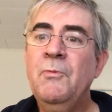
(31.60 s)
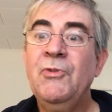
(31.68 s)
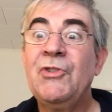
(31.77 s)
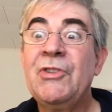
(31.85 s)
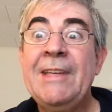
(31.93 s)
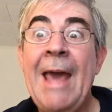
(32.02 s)

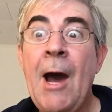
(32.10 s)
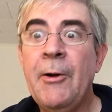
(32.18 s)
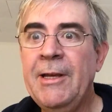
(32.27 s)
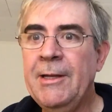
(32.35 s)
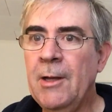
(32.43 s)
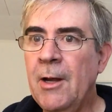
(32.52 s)

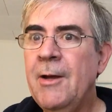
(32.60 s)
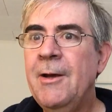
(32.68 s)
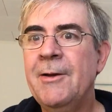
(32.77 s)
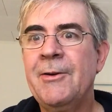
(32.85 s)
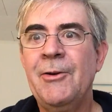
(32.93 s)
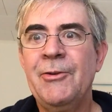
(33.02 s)
Scouting.
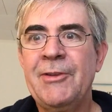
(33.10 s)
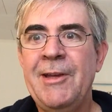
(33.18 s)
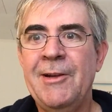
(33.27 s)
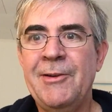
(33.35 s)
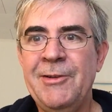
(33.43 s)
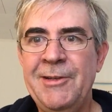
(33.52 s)
Girl
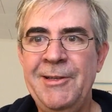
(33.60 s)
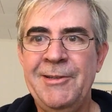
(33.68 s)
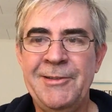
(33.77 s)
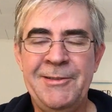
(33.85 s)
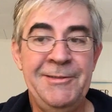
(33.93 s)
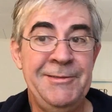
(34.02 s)
Scout
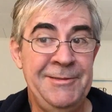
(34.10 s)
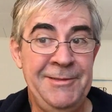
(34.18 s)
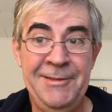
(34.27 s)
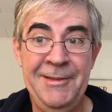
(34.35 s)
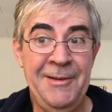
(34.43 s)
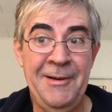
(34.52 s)
cookies
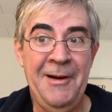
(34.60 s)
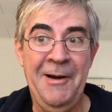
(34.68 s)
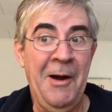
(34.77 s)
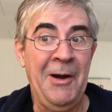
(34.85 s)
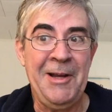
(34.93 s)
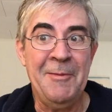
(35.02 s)

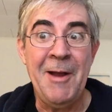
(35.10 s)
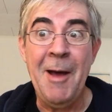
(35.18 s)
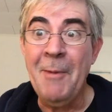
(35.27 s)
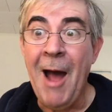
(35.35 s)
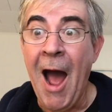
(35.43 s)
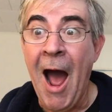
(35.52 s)
are coming
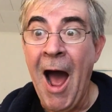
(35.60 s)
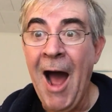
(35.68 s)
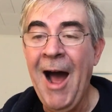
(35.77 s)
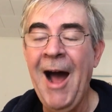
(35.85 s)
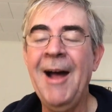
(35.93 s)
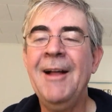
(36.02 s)
up. Ah,
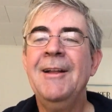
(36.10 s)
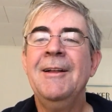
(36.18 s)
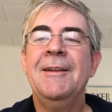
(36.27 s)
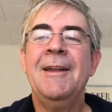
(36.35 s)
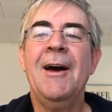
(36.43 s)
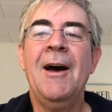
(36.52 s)
ah.
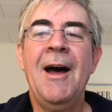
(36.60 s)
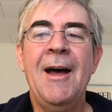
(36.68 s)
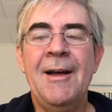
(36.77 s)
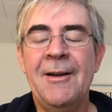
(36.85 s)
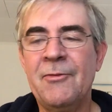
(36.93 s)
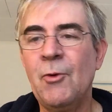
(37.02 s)
Now,
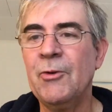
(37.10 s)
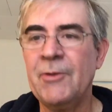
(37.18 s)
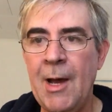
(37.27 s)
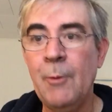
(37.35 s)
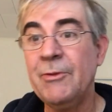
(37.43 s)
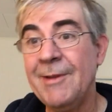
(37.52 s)
of course,
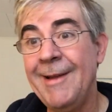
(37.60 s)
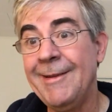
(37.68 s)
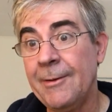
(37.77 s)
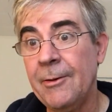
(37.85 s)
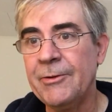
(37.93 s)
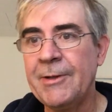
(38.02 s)
I was not in
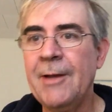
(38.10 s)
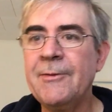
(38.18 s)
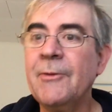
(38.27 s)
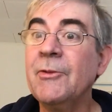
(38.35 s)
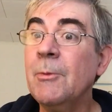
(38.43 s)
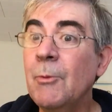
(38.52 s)
the Girl
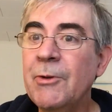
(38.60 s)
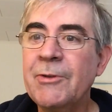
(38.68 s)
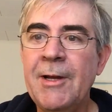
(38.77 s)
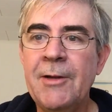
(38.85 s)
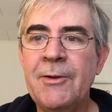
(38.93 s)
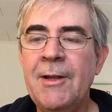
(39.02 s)
Scouts. I was in the Boy
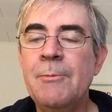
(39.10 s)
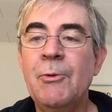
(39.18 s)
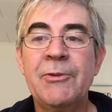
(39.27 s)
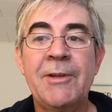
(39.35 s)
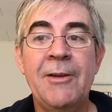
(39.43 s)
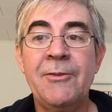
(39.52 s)
Scouts. And the
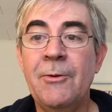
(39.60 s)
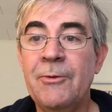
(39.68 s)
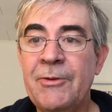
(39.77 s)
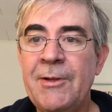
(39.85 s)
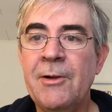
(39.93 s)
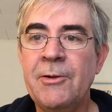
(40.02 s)
Boy Scouts
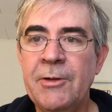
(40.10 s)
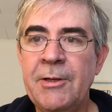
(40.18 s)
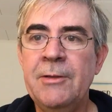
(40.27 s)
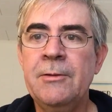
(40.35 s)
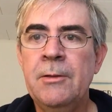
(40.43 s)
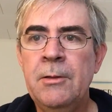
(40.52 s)
don't sell
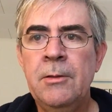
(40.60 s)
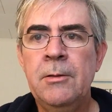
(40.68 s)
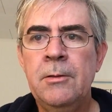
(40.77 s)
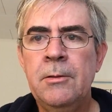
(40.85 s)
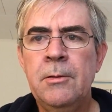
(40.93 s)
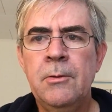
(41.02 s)
cookies.
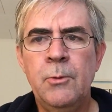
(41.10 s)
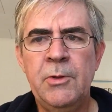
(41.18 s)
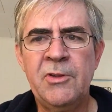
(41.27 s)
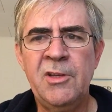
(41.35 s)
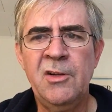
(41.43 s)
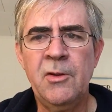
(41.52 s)
We
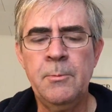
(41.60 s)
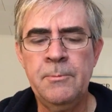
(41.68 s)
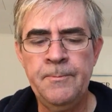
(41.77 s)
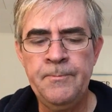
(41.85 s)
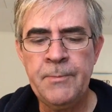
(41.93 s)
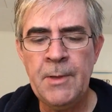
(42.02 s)
steal them.
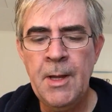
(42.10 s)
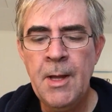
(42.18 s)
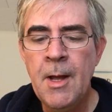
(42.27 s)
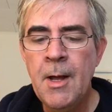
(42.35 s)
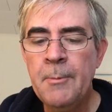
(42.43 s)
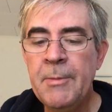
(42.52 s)

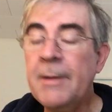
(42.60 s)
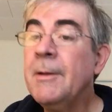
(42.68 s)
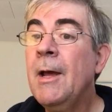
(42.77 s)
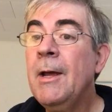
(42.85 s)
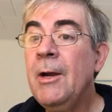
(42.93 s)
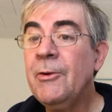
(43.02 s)
But
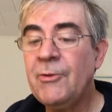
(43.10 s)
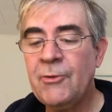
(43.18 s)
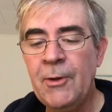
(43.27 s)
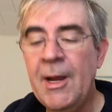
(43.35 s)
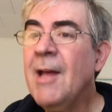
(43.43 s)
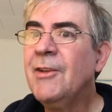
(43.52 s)
here's the
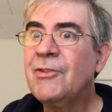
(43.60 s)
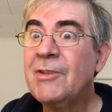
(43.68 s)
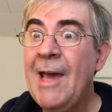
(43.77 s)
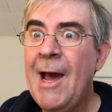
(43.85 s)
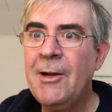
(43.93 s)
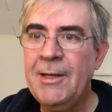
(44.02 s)
story.
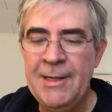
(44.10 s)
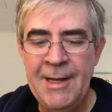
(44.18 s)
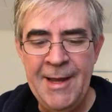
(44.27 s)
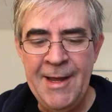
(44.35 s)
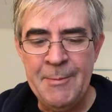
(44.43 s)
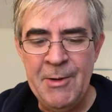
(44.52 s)
Scouting,
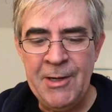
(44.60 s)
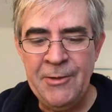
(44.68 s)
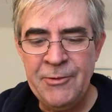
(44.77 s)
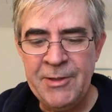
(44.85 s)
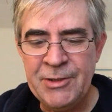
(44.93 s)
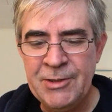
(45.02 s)
an
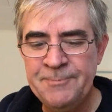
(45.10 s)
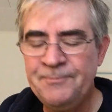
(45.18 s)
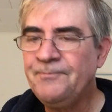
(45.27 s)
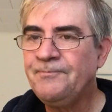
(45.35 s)
American tradition.